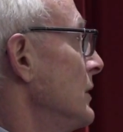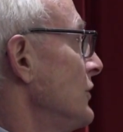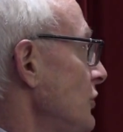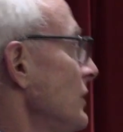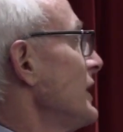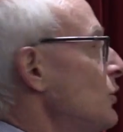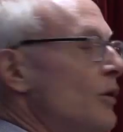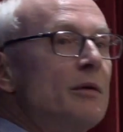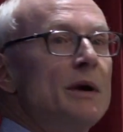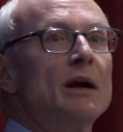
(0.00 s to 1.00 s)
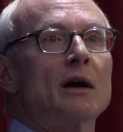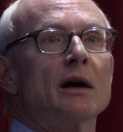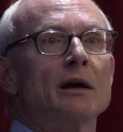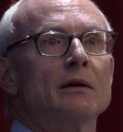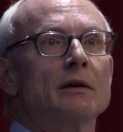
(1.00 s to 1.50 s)
certainly in North
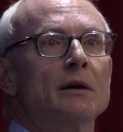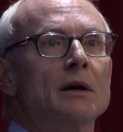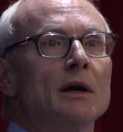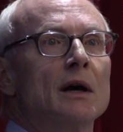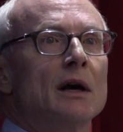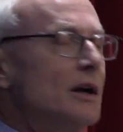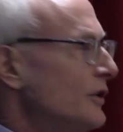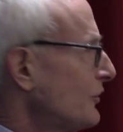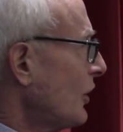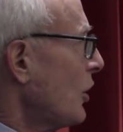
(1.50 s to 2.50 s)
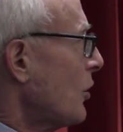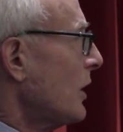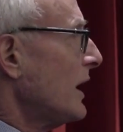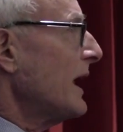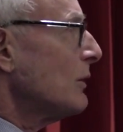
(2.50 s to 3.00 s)
America. So
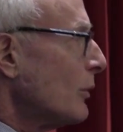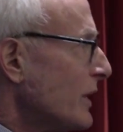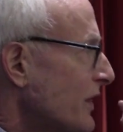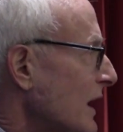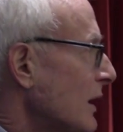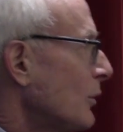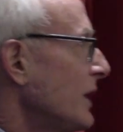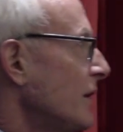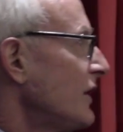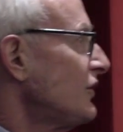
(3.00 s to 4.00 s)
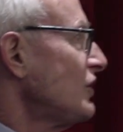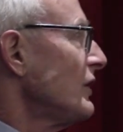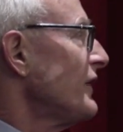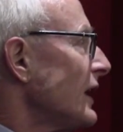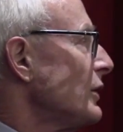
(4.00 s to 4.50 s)
again, when we think, this
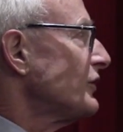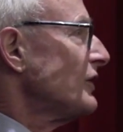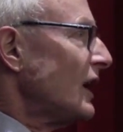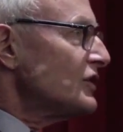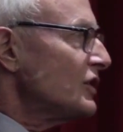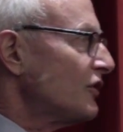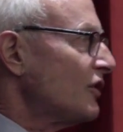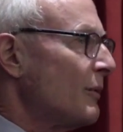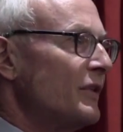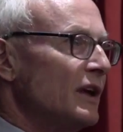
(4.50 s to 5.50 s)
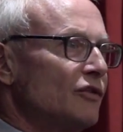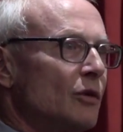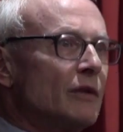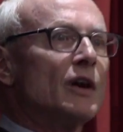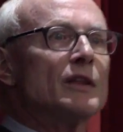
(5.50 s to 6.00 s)
shared value is not just something
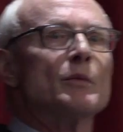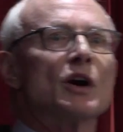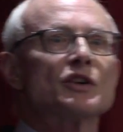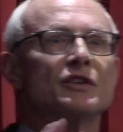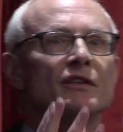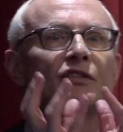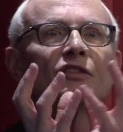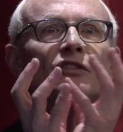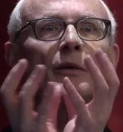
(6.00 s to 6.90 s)
sort of on the margin. This is